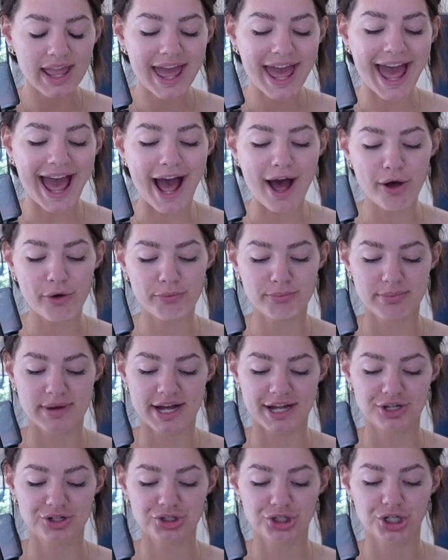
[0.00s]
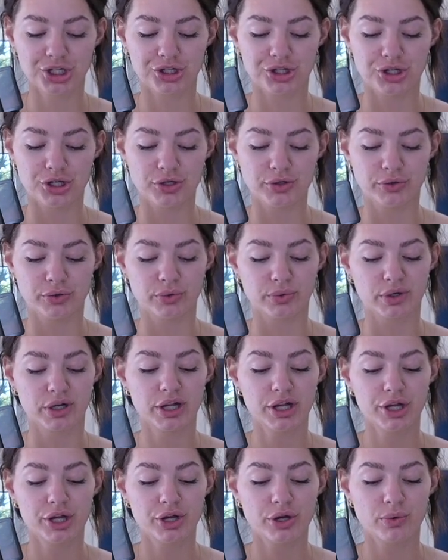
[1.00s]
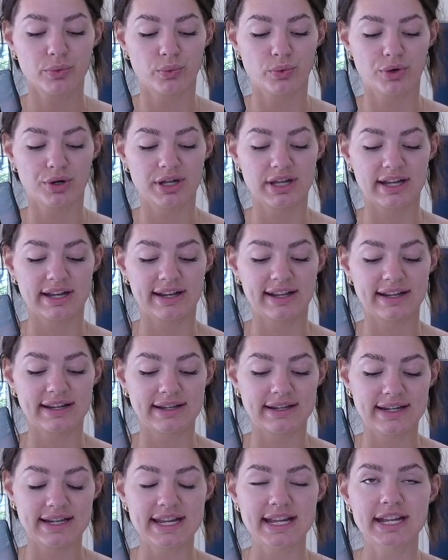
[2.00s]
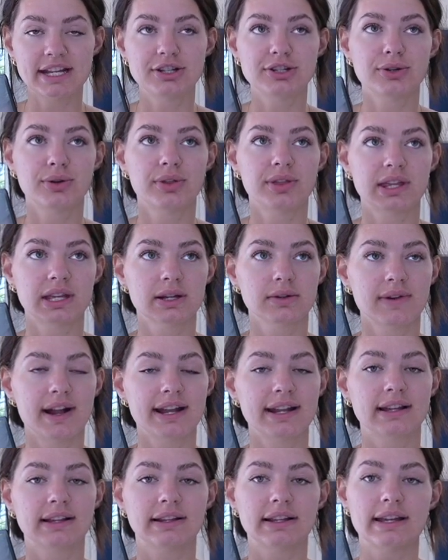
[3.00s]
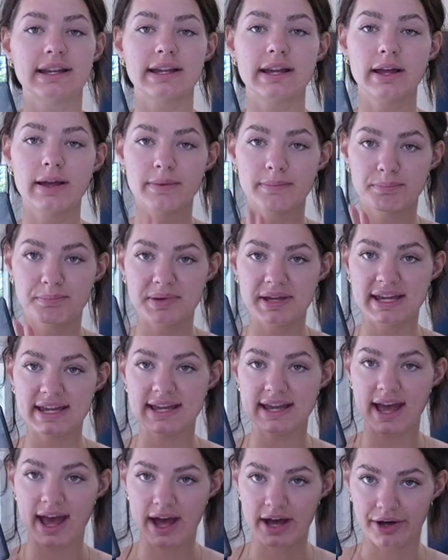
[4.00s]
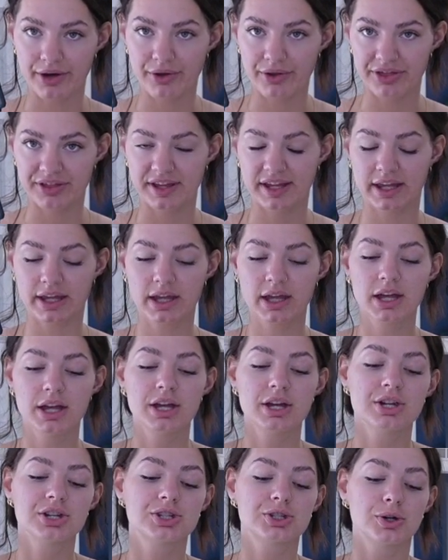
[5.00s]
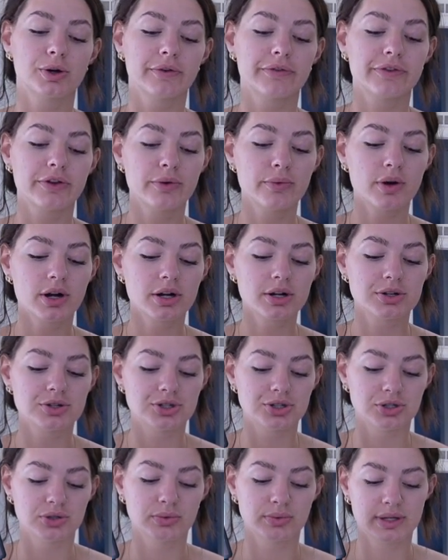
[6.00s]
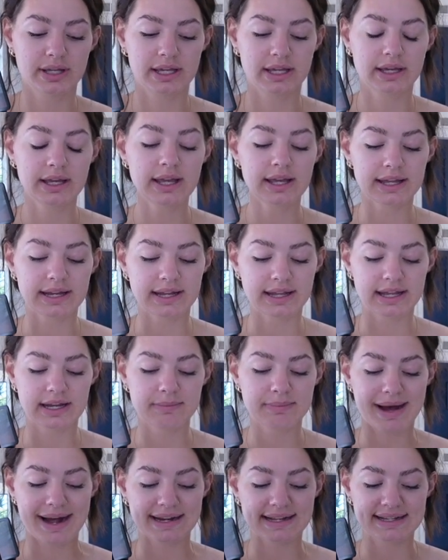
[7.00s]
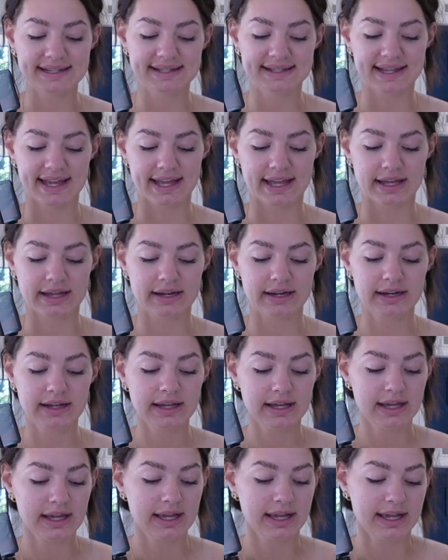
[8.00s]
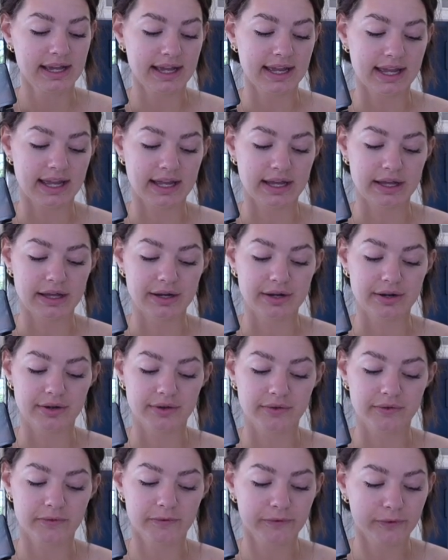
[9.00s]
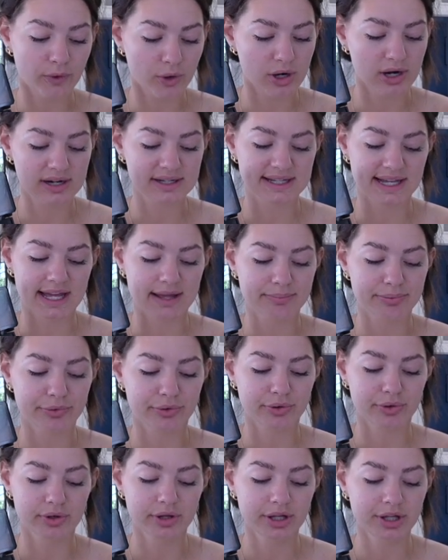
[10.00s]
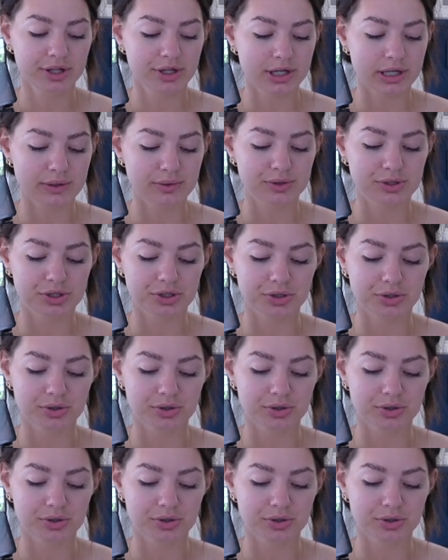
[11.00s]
how much you would need to theoretically be healthy. So if you are doing an in-body scan and, for example, you